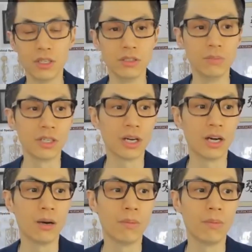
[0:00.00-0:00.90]
you
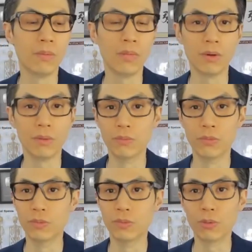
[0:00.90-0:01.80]
become
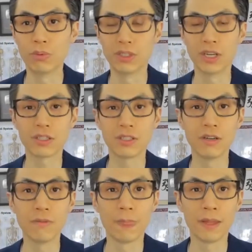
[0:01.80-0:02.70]
more
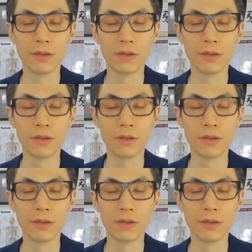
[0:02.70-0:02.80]
productive,